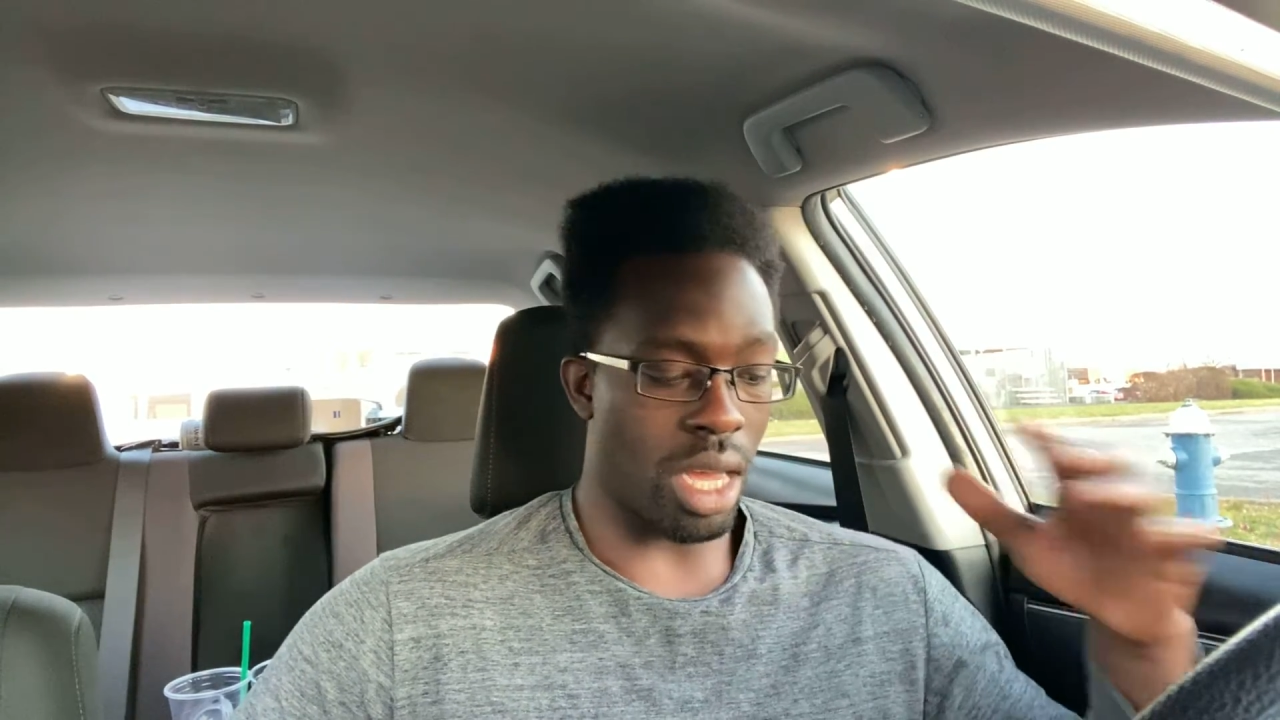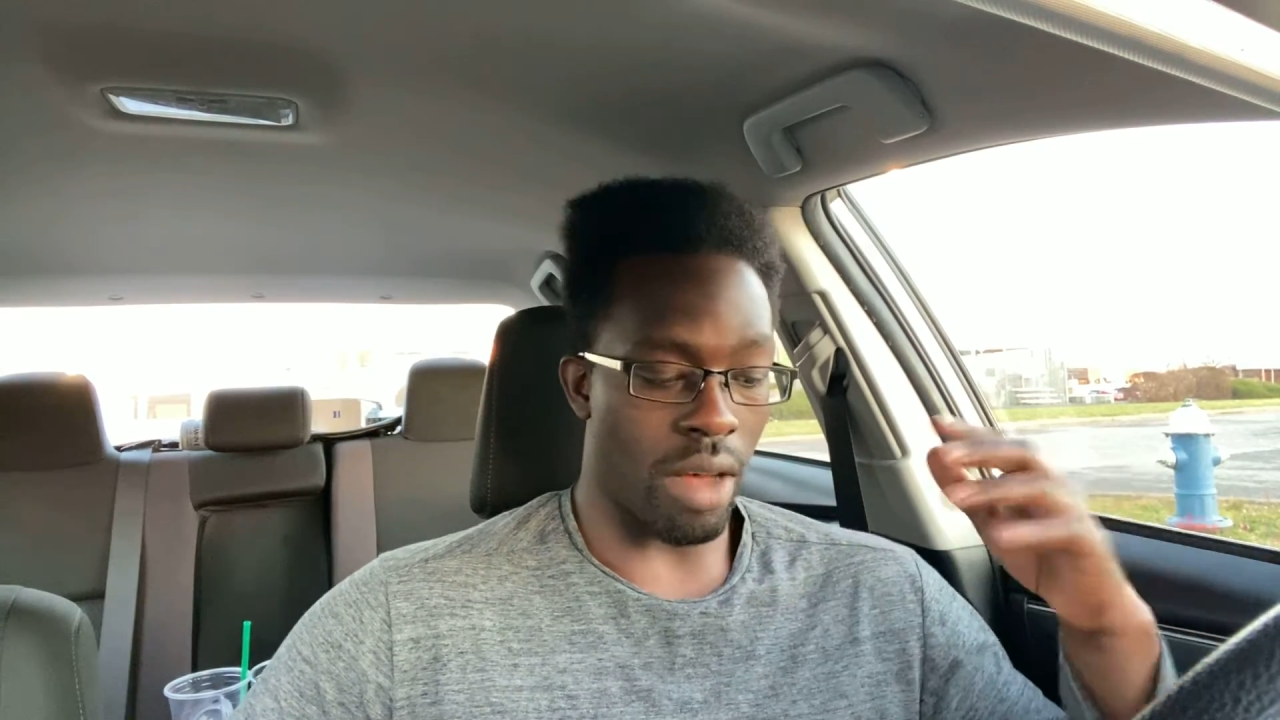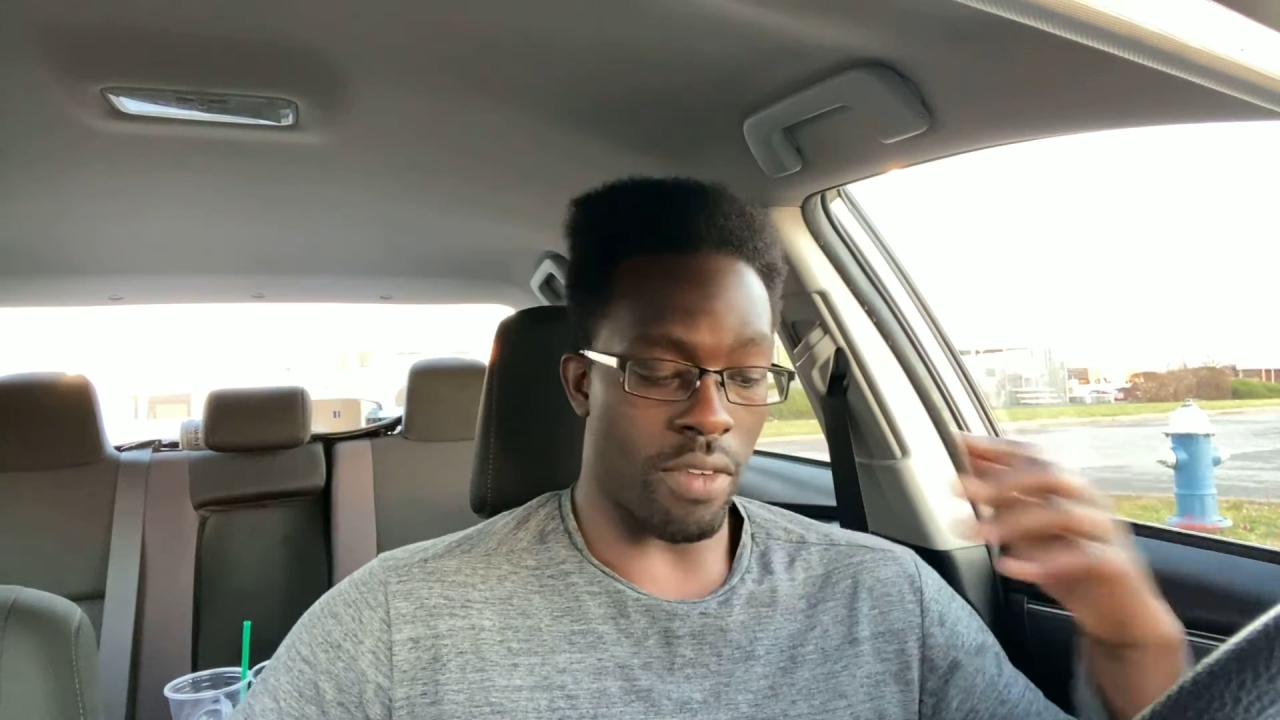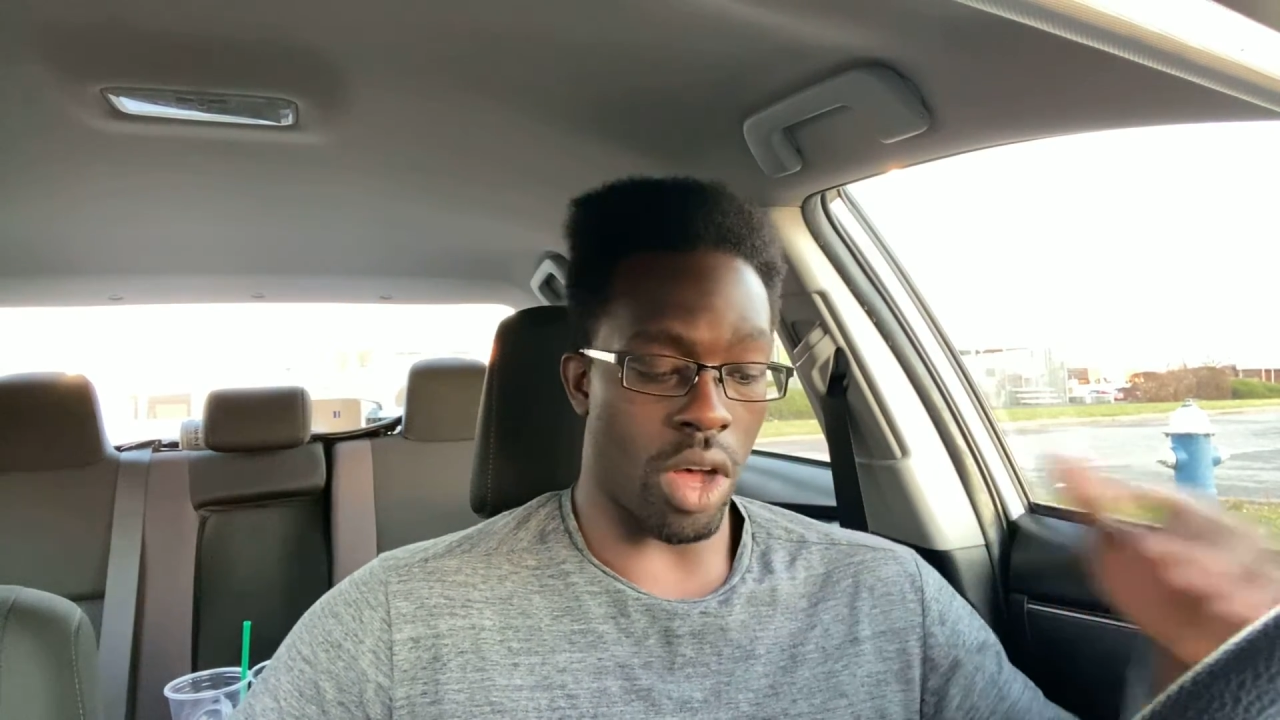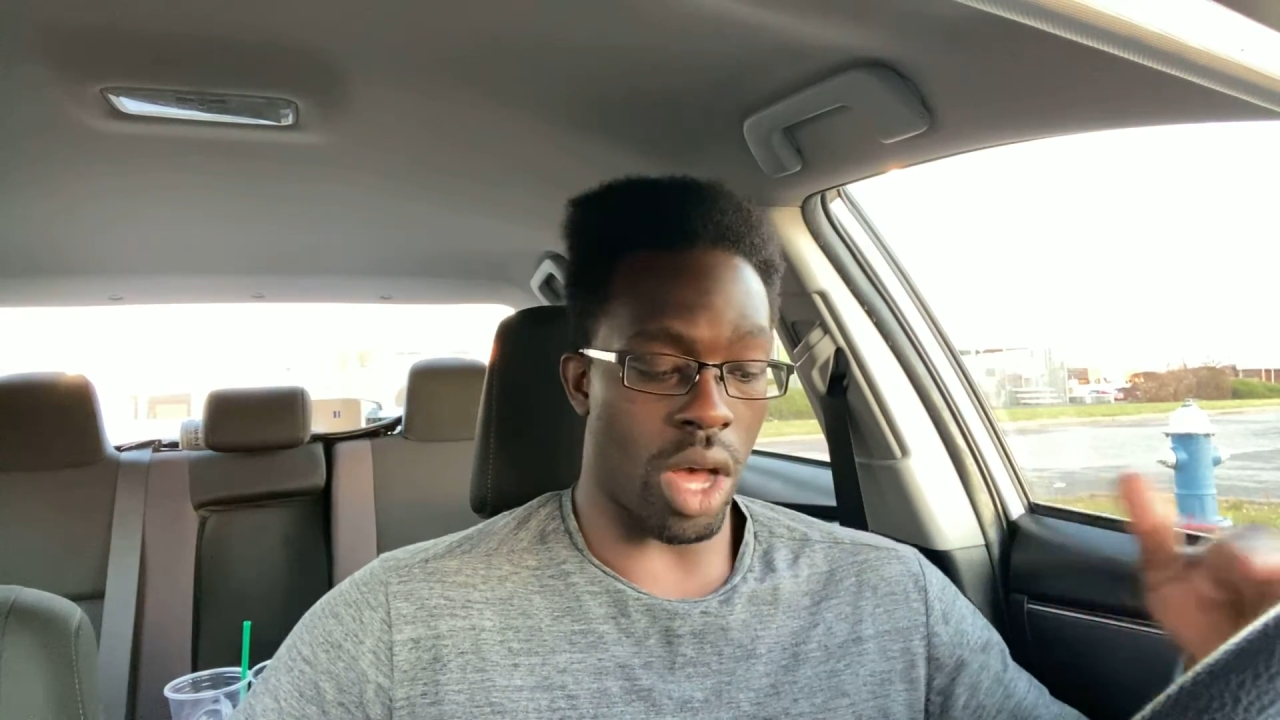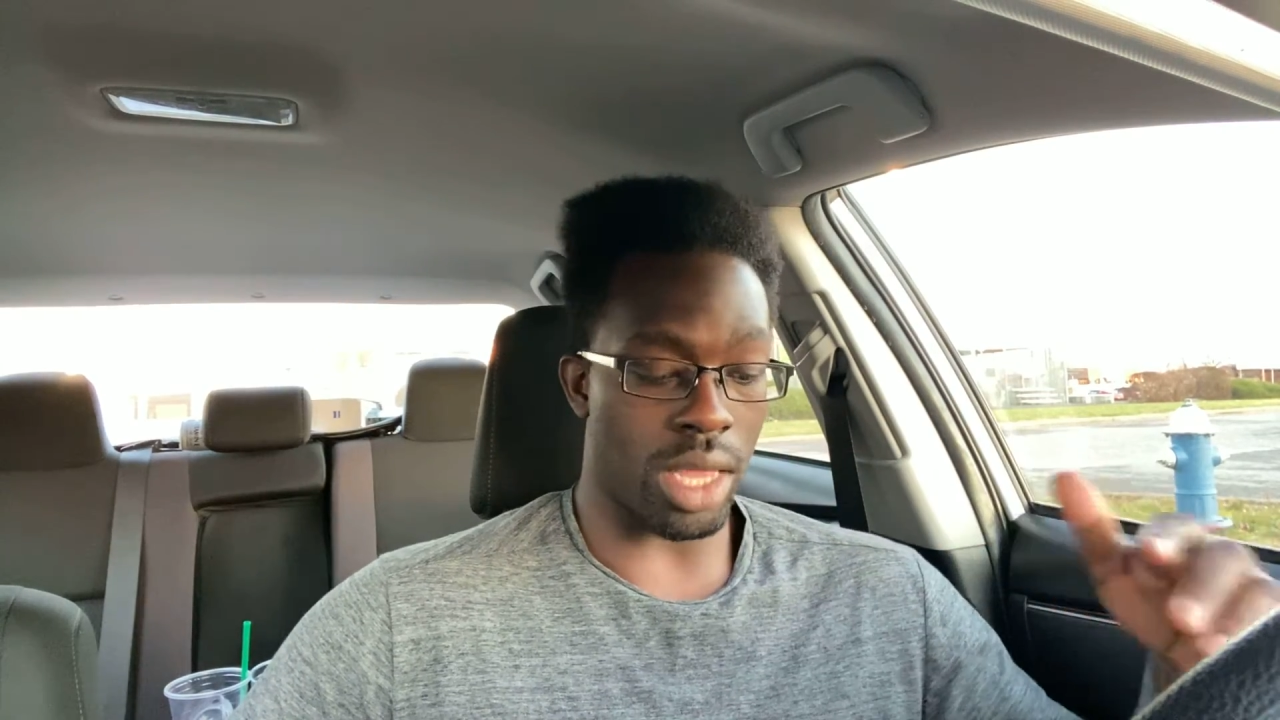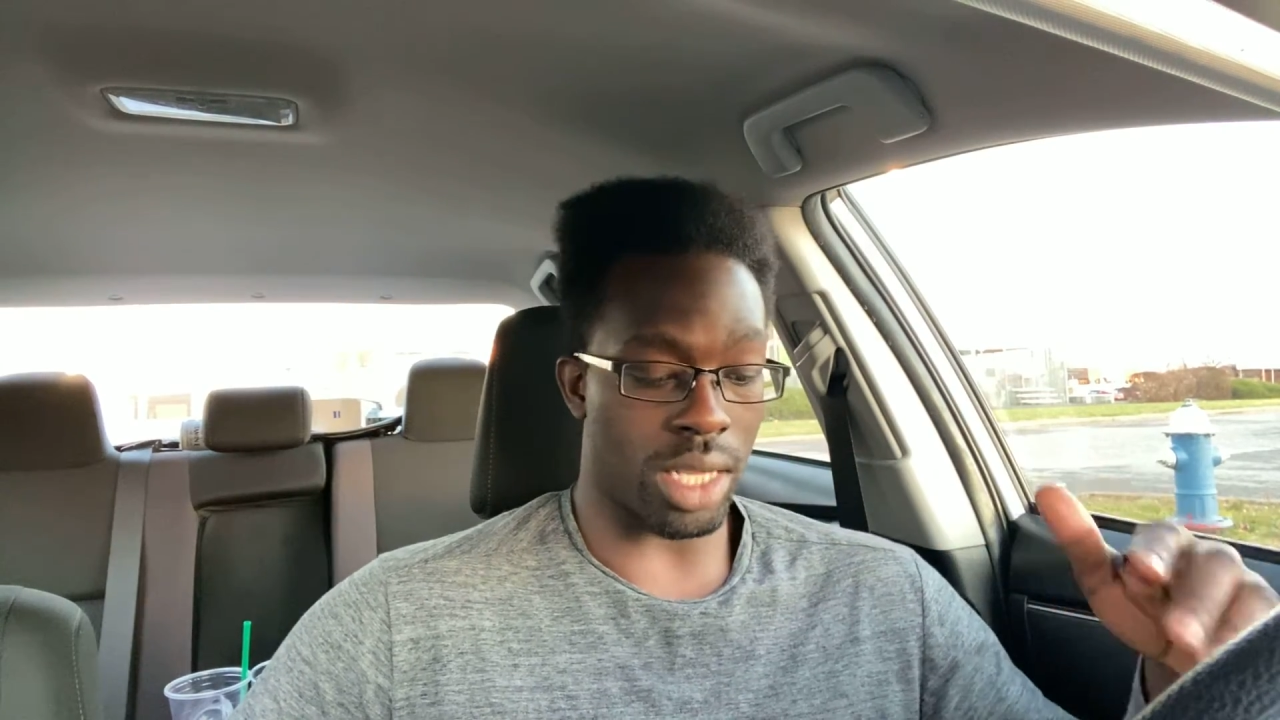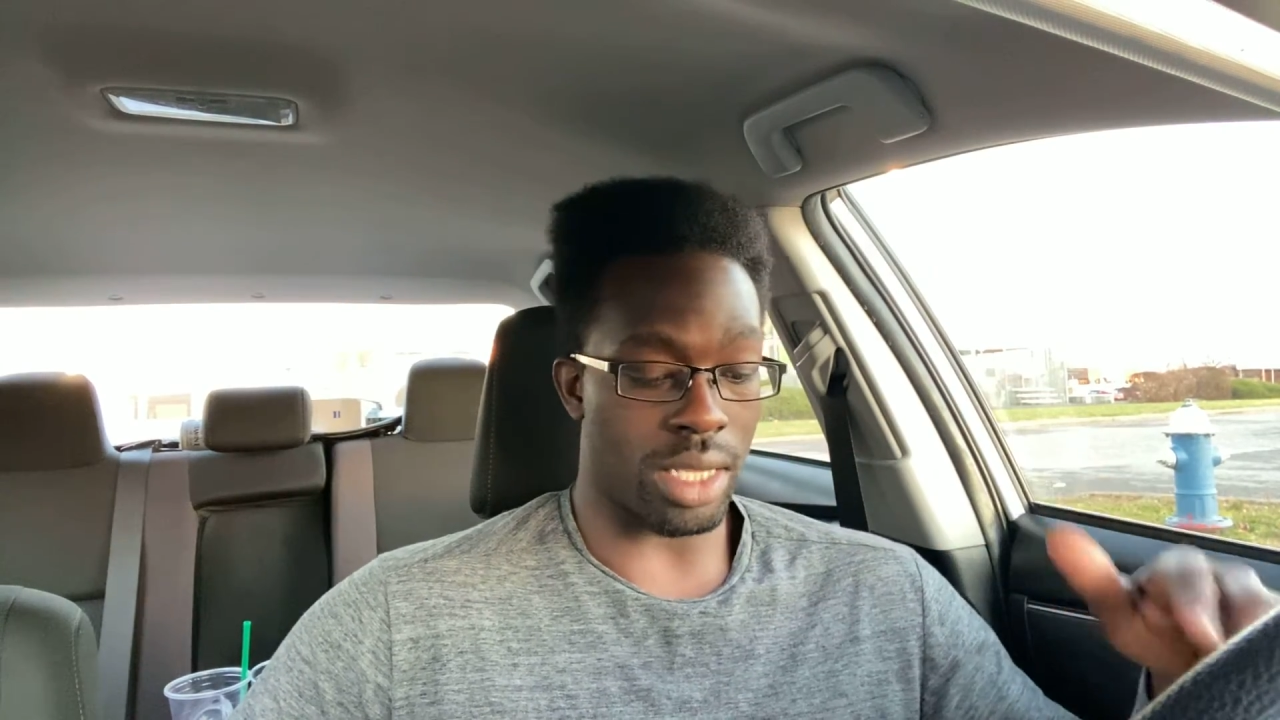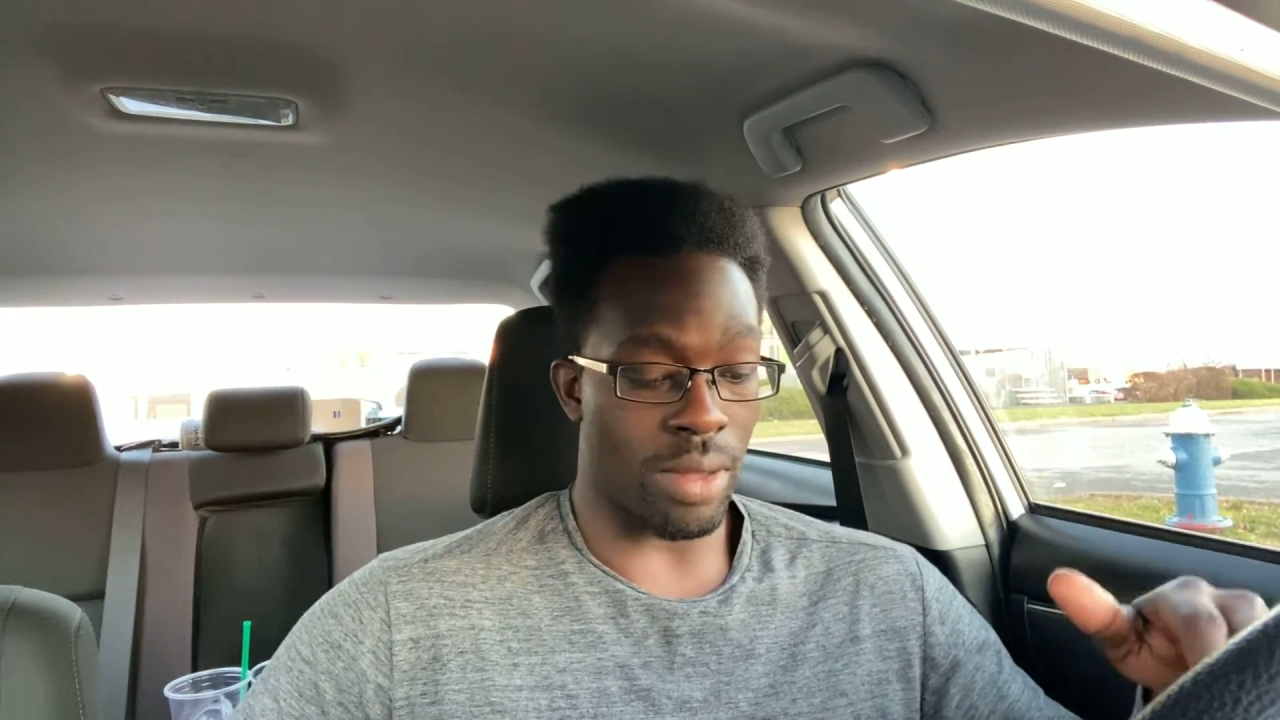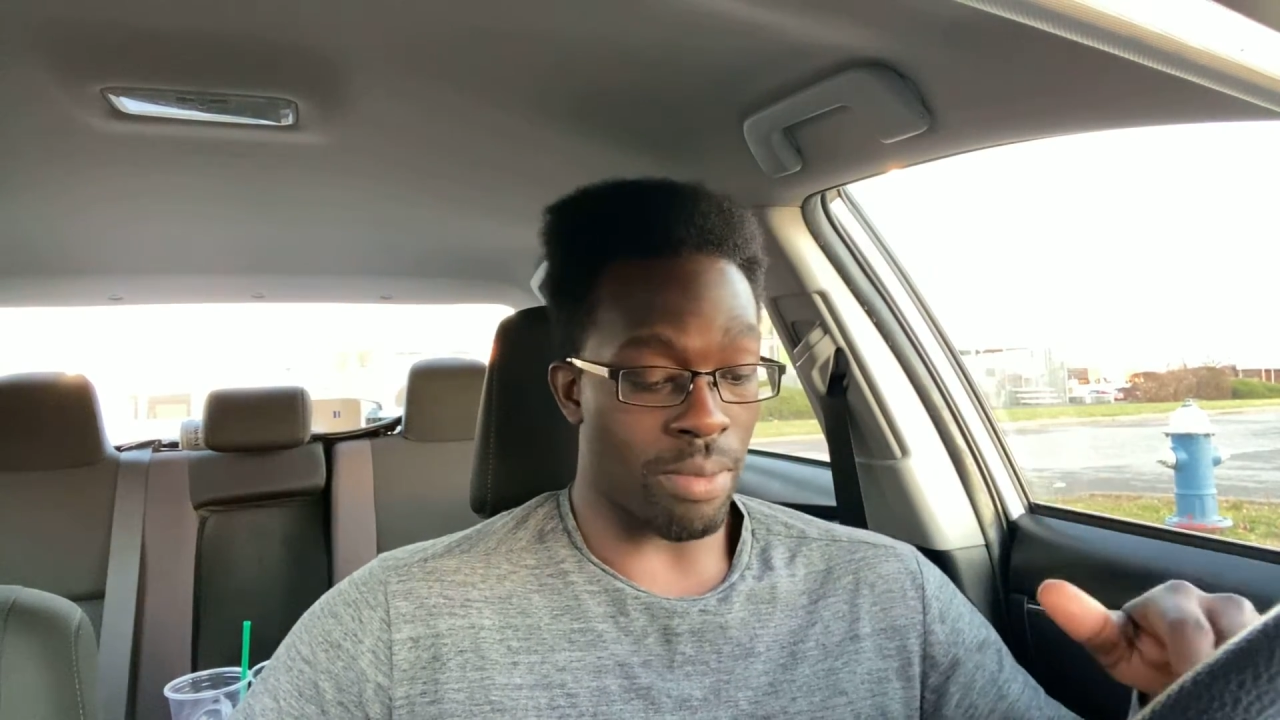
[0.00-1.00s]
of all this.